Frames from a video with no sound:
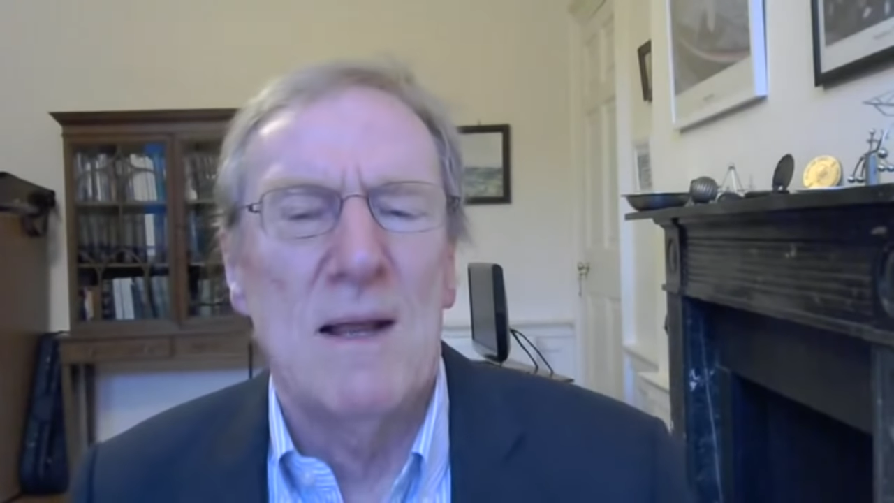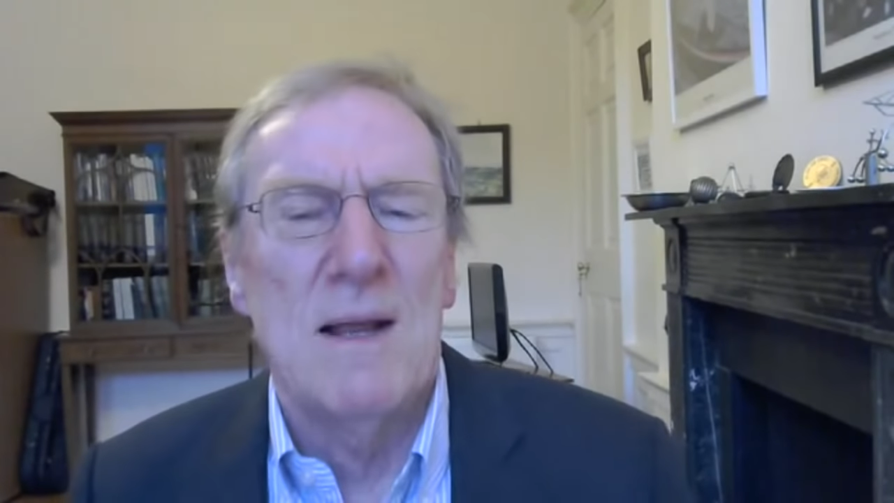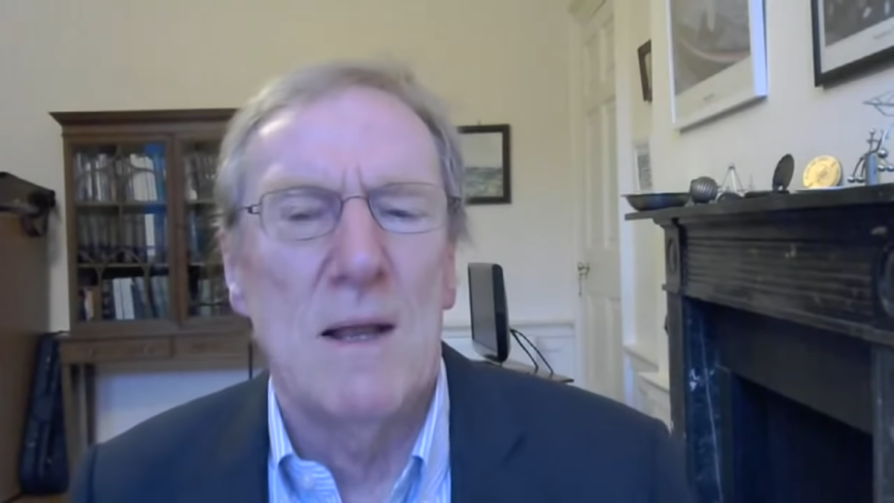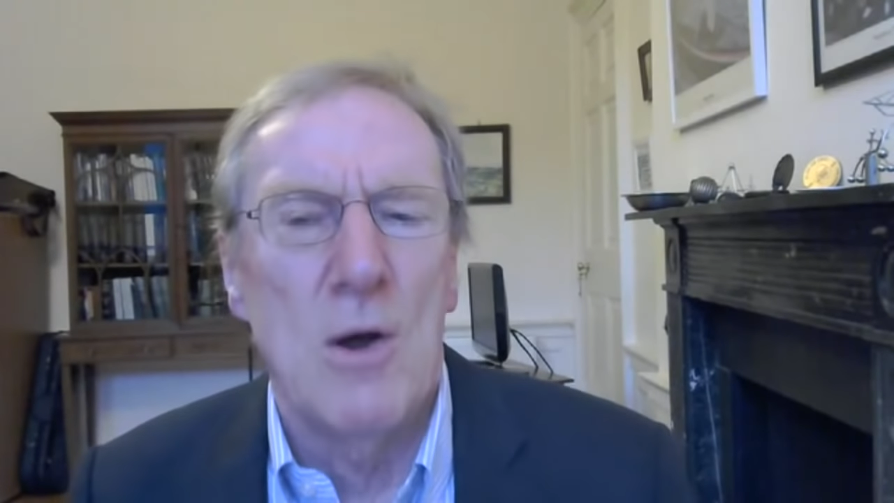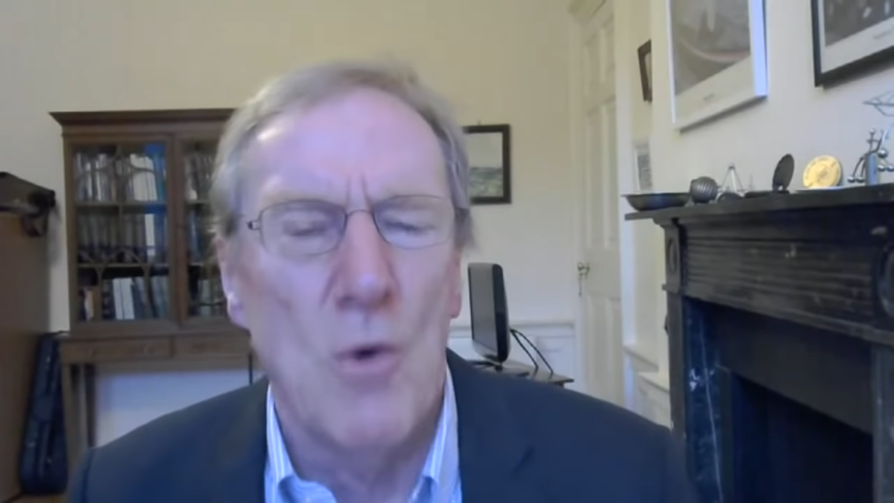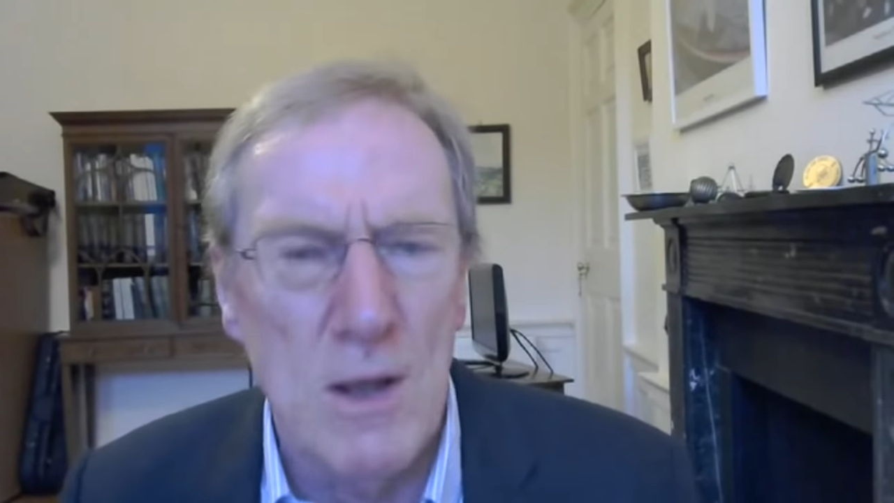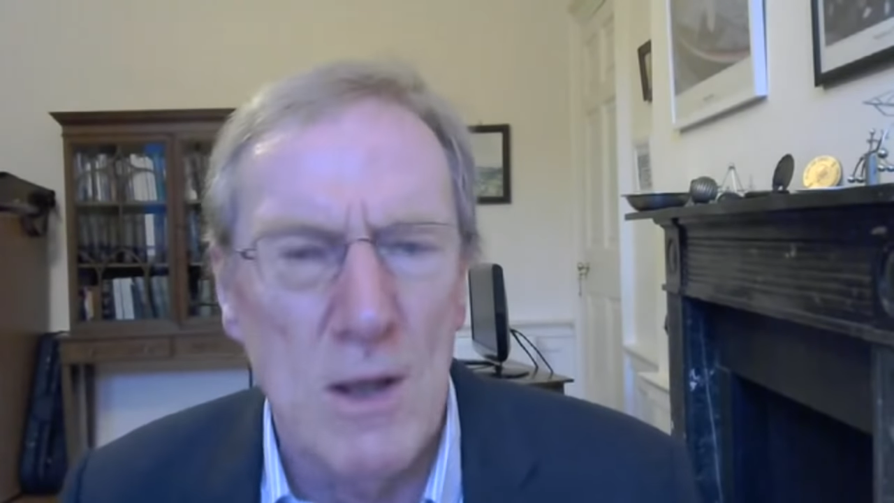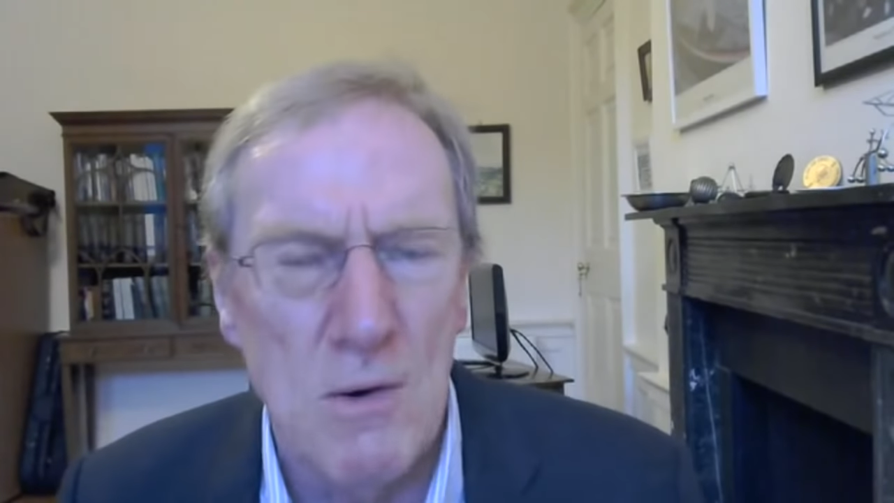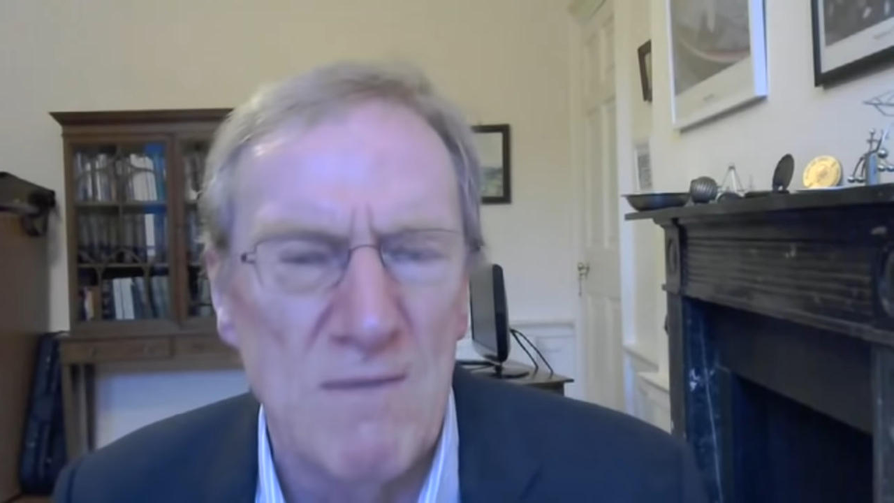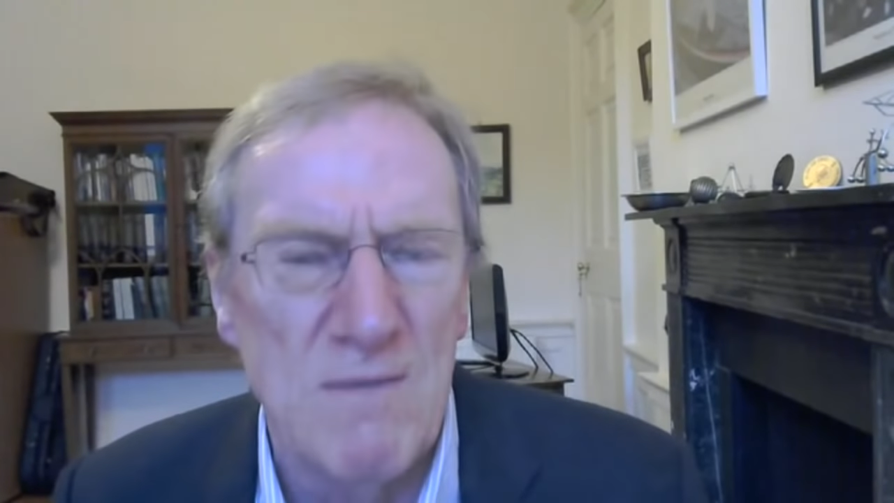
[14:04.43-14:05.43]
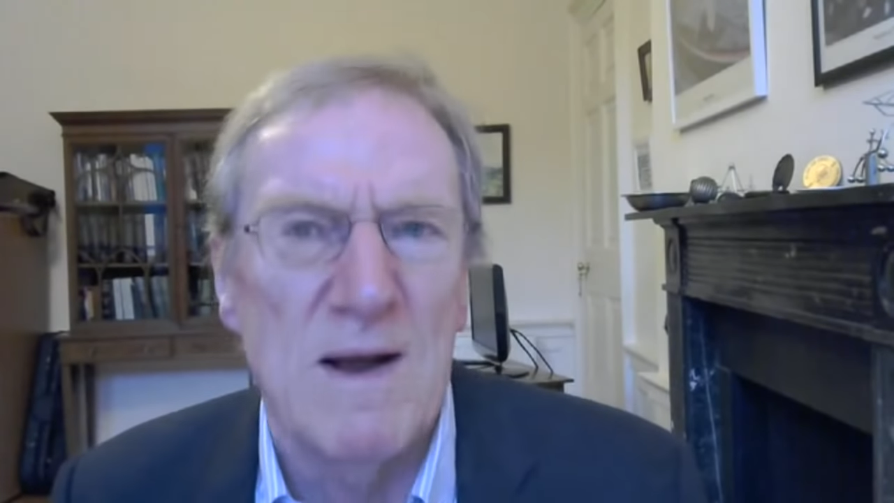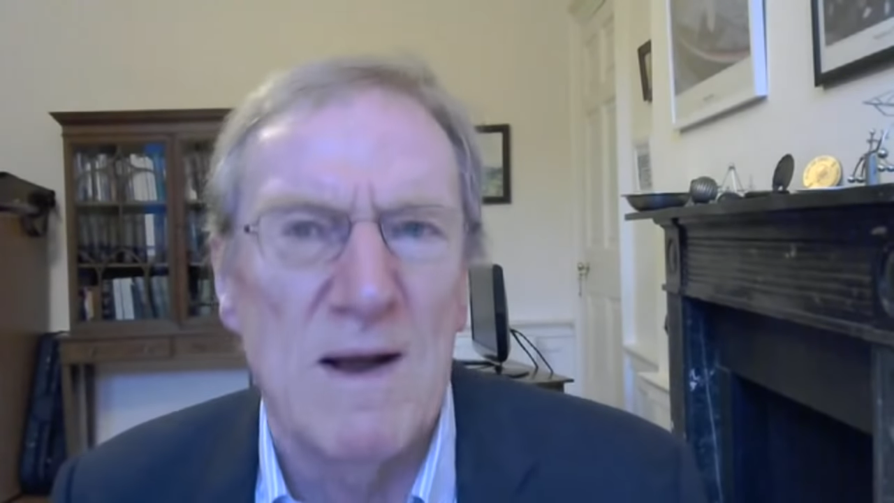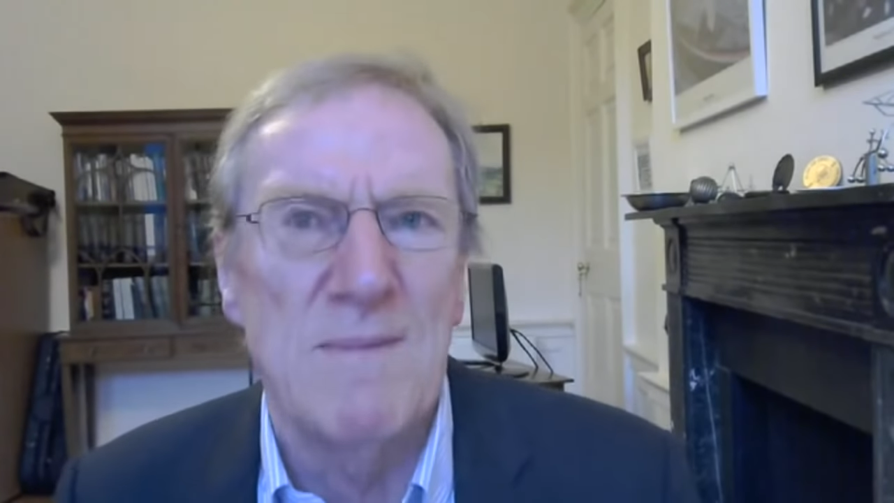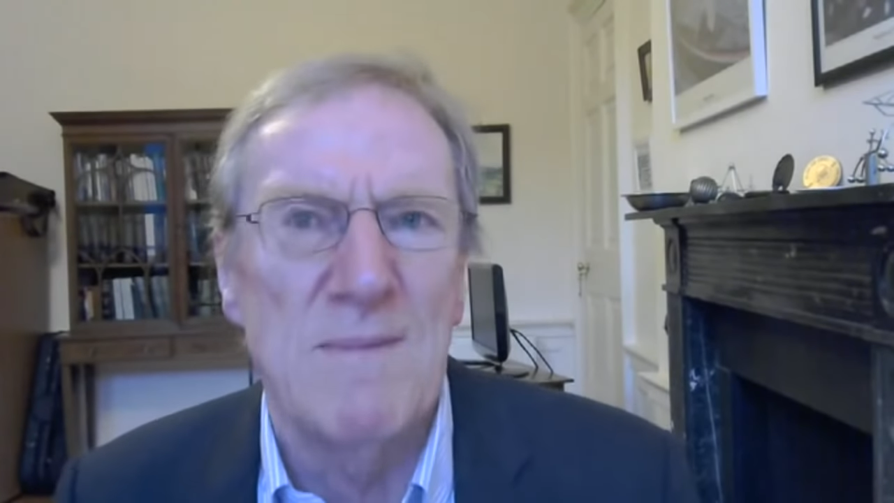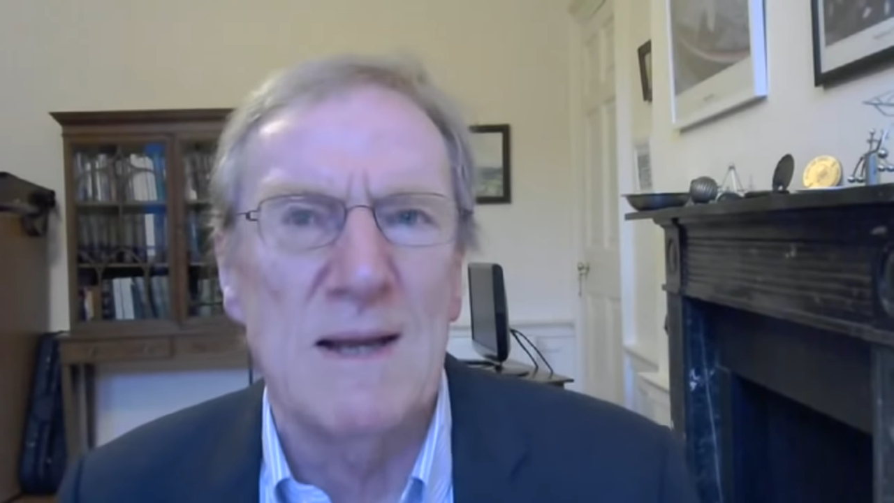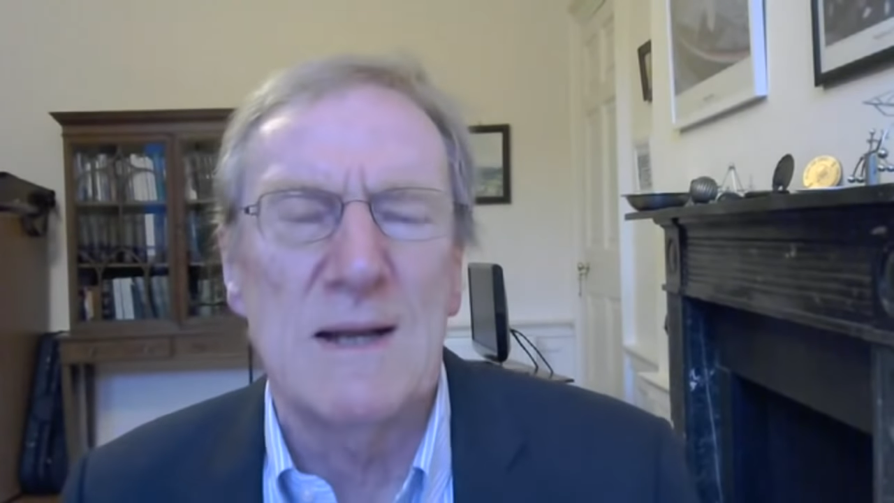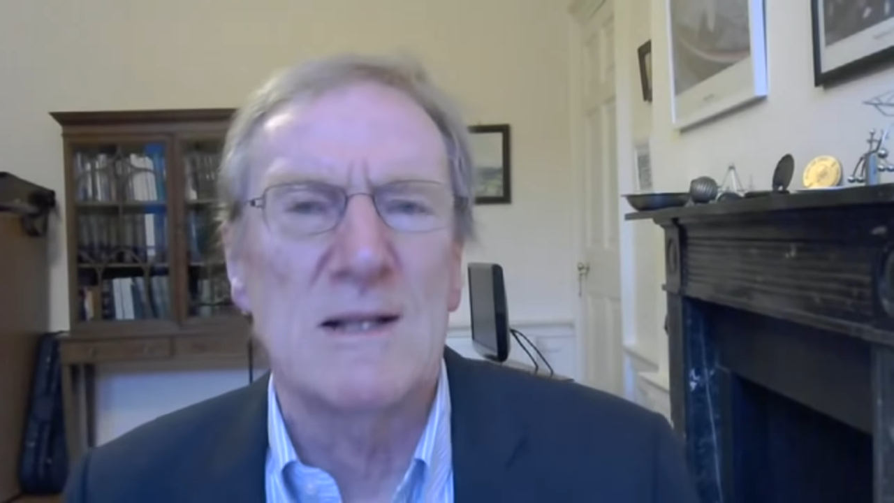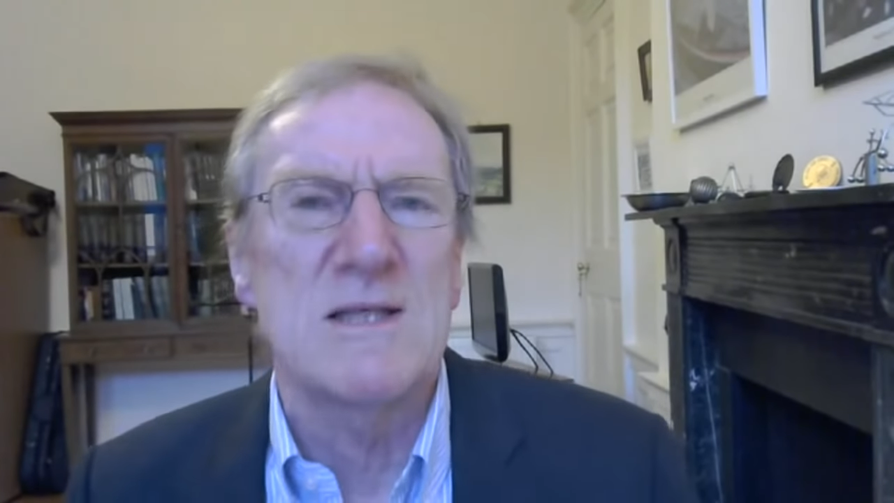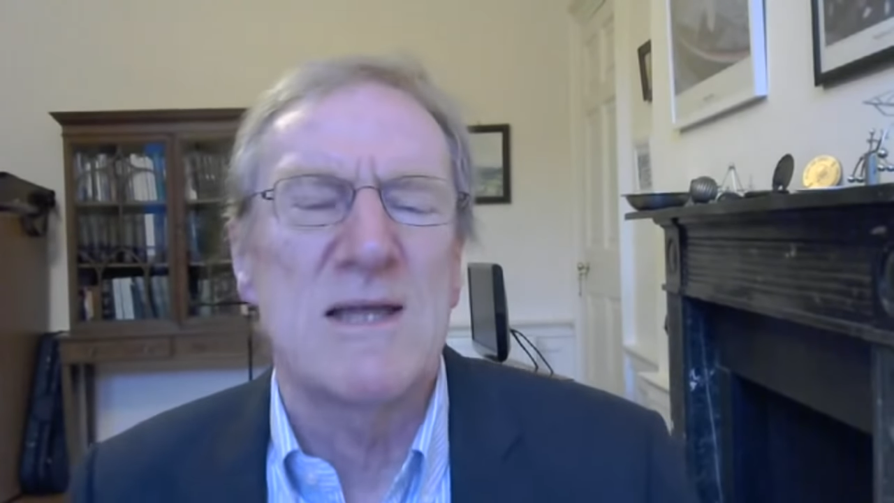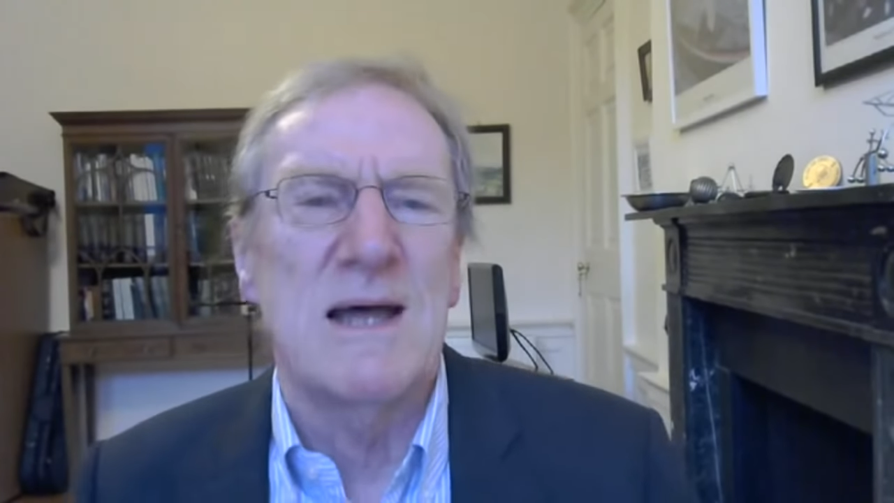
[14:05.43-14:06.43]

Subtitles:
by lowering your environmental